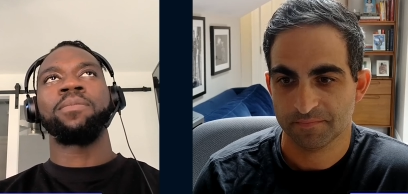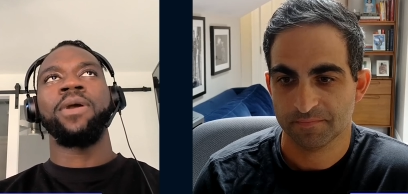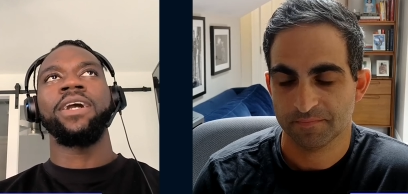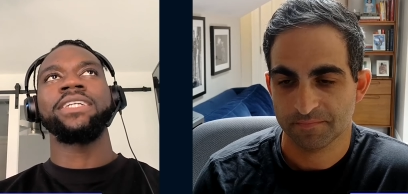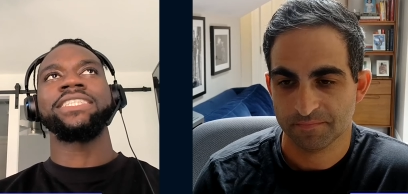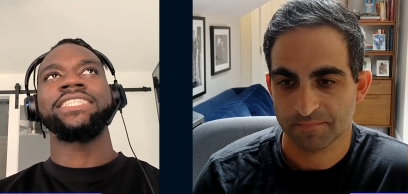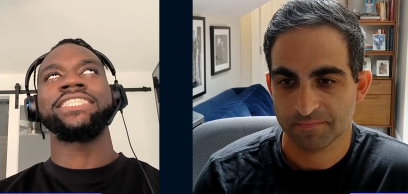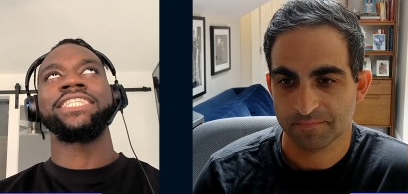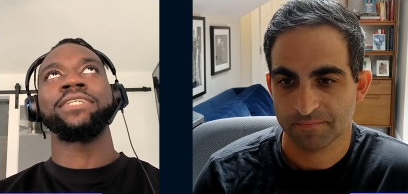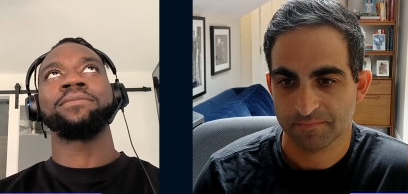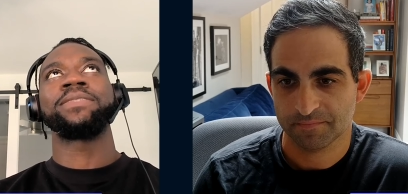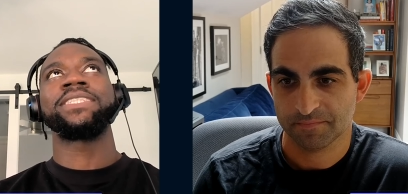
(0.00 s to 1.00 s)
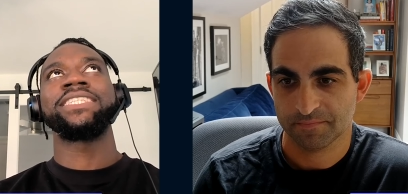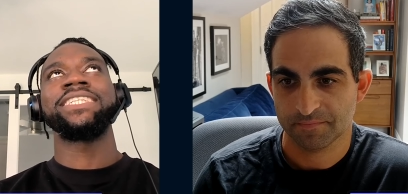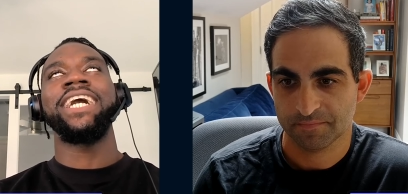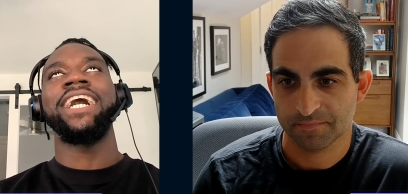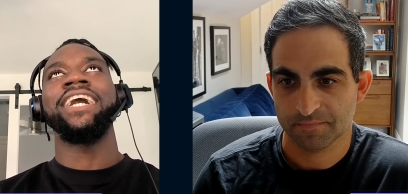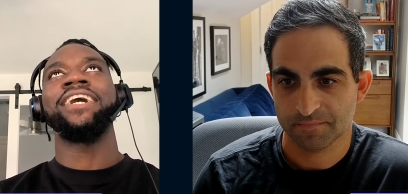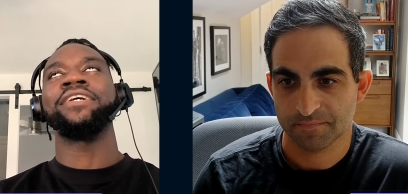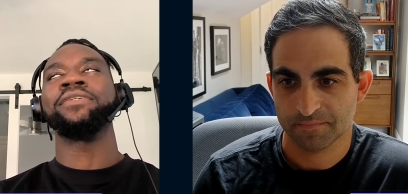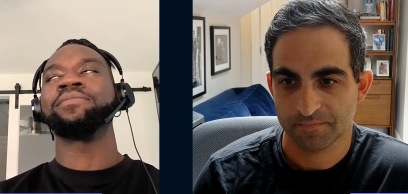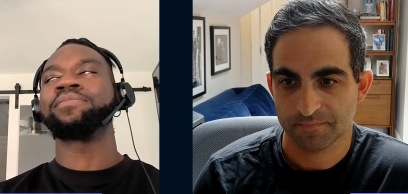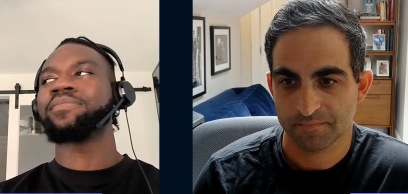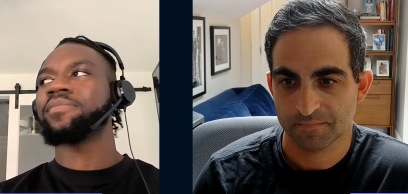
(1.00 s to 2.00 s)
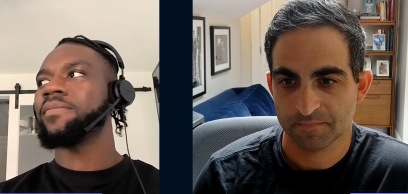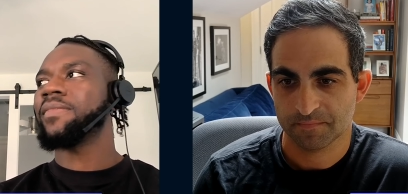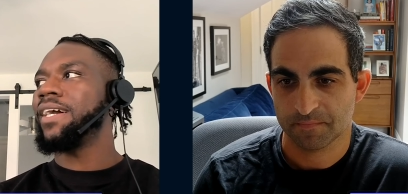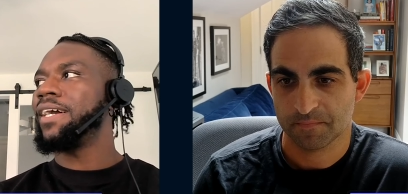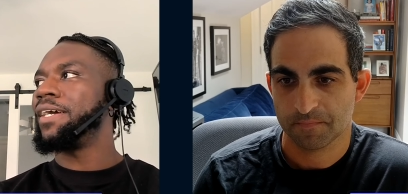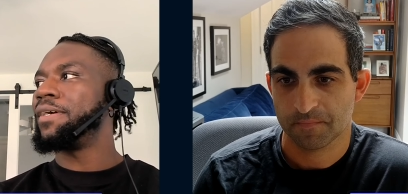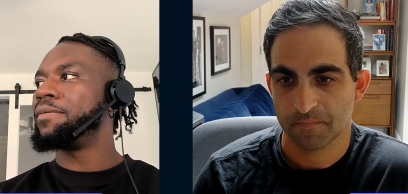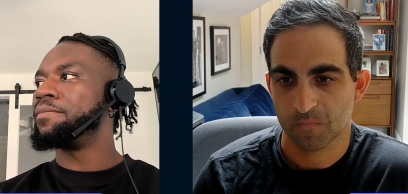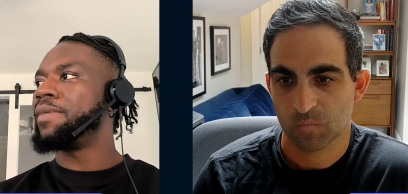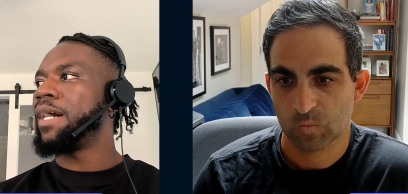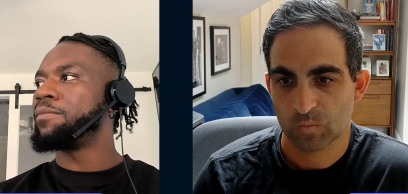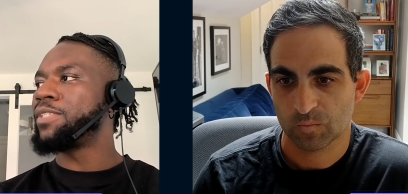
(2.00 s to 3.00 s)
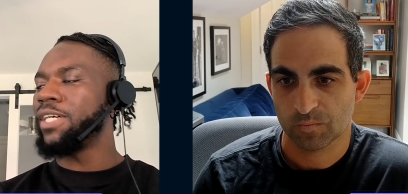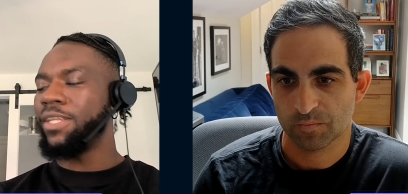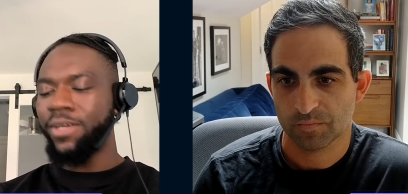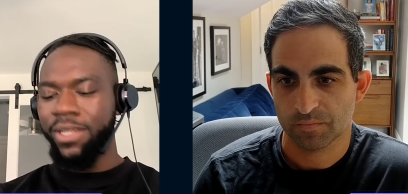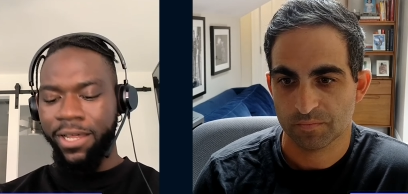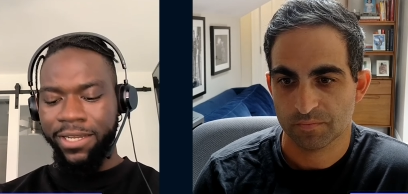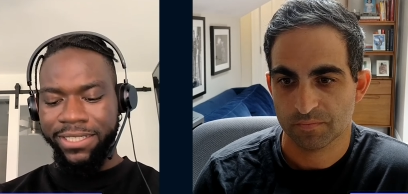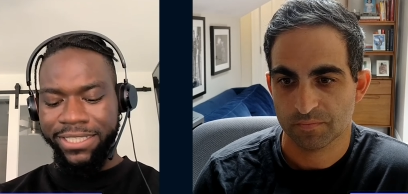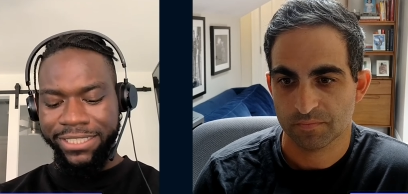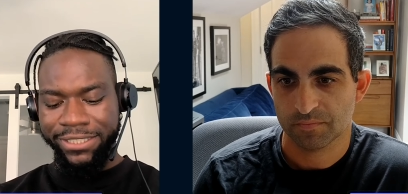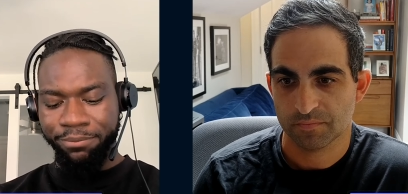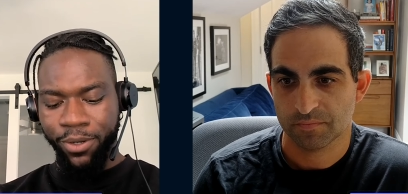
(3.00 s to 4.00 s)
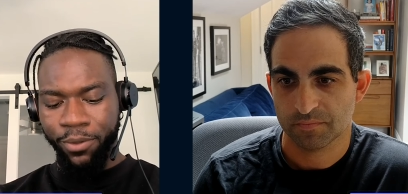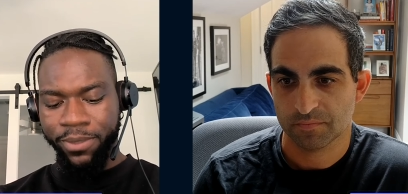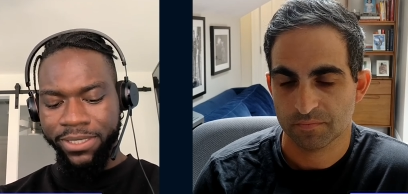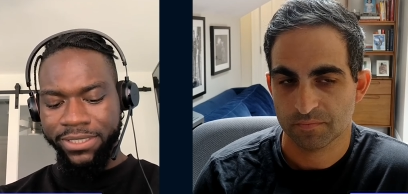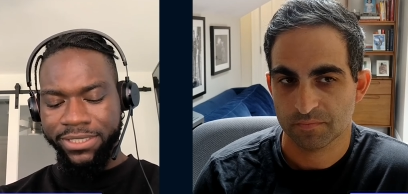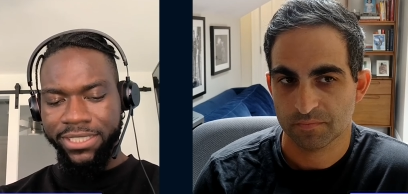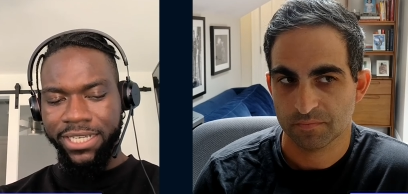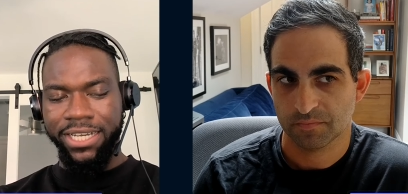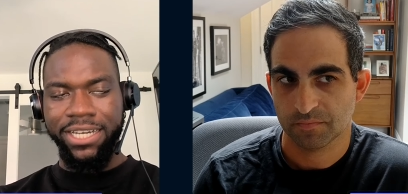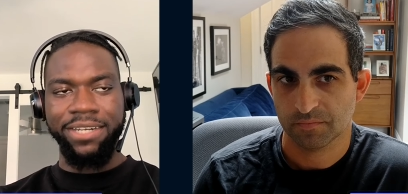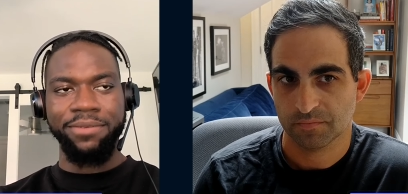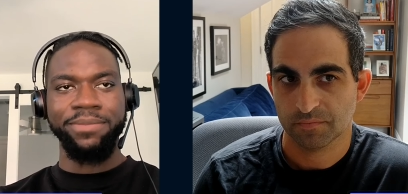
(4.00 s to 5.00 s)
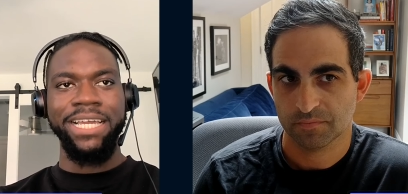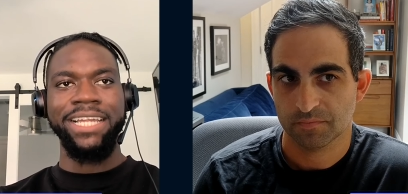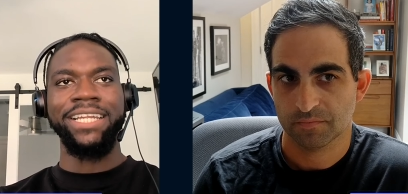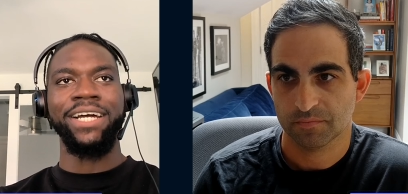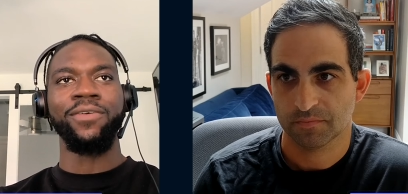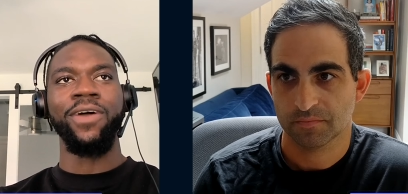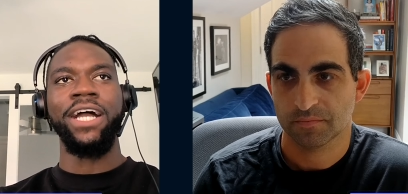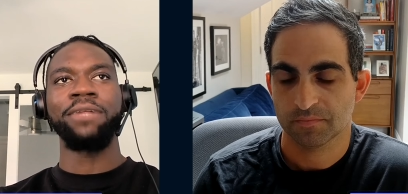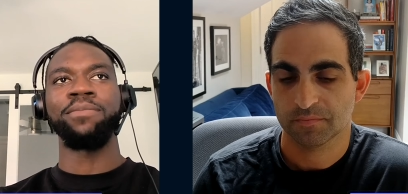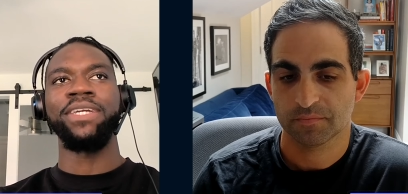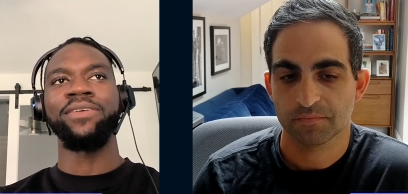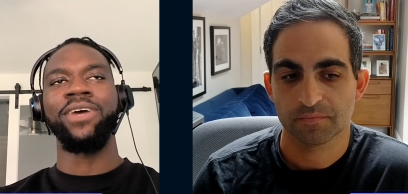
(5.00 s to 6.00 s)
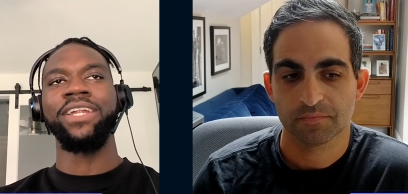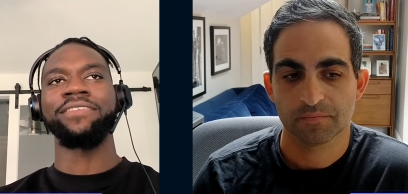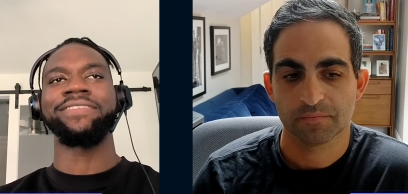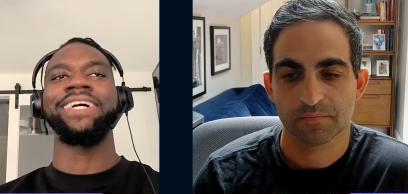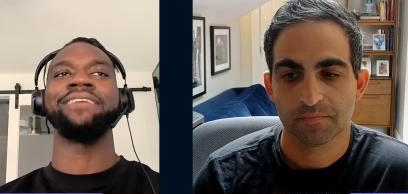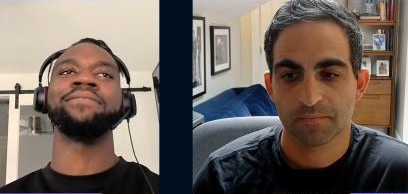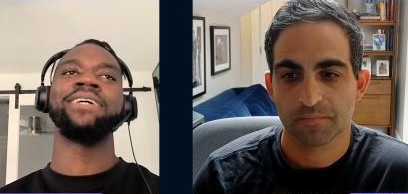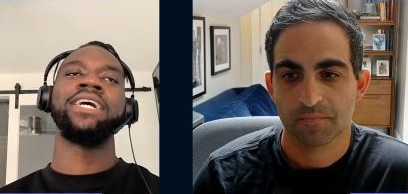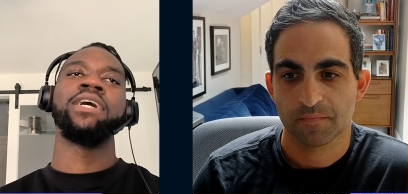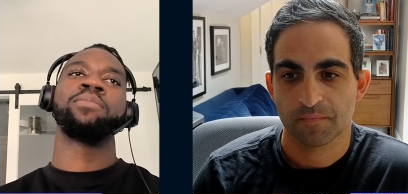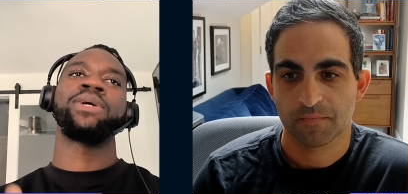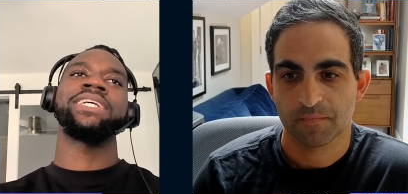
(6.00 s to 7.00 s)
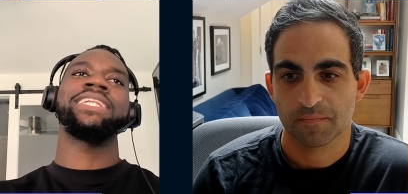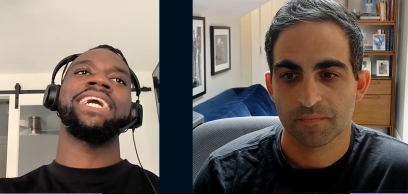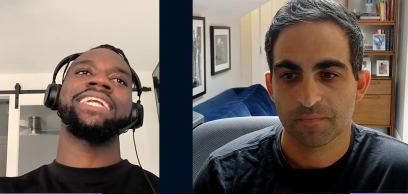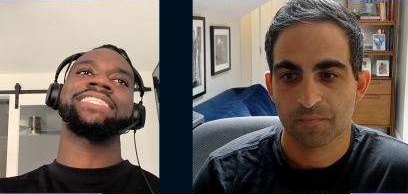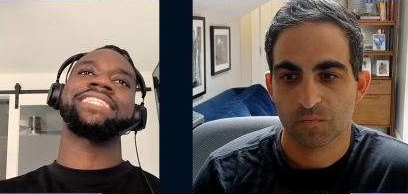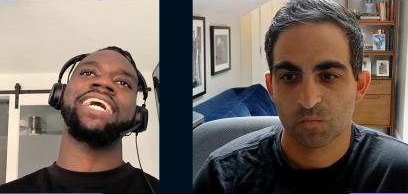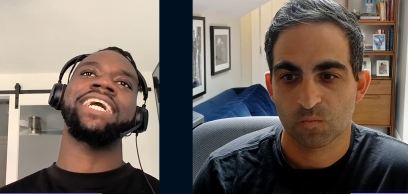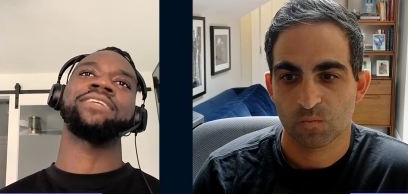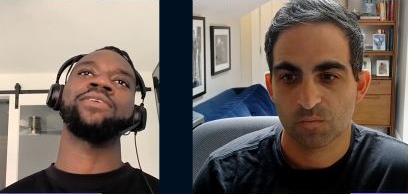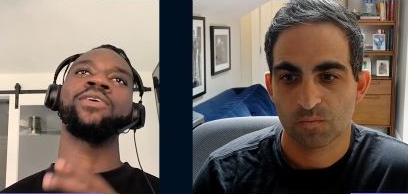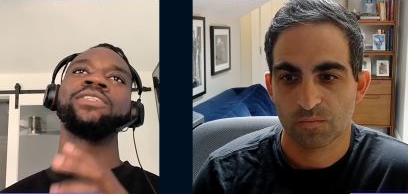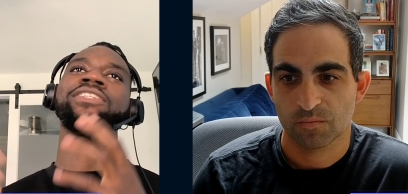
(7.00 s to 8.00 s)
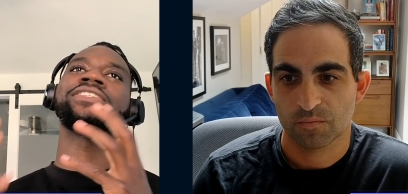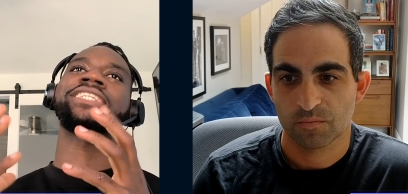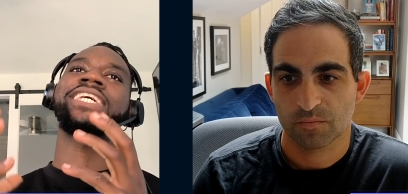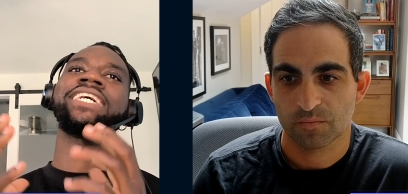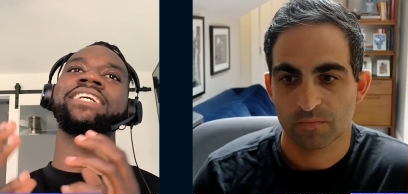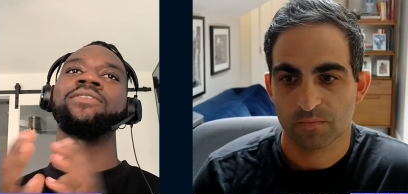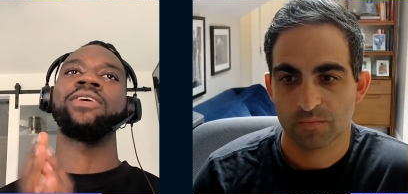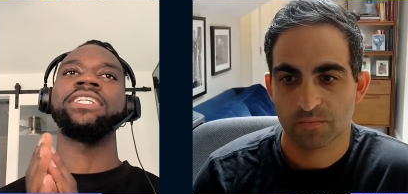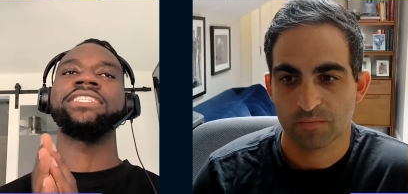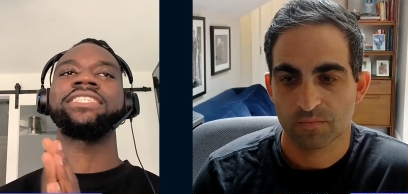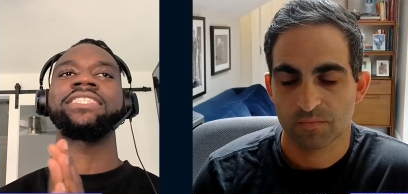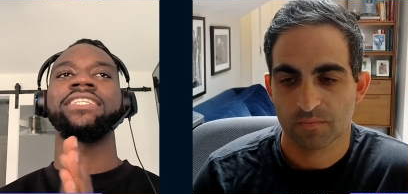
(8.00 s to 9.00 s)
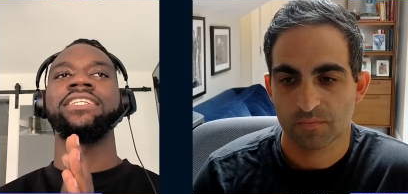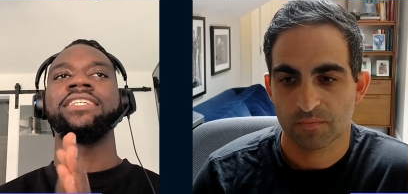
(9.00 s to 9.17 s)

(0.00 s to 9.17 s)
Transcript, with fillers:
Speaker 1: partnerships. Now, um, I'm sure there are a lot of these moments, uh, getting acquired being one of them. Putting that aside, what would you say was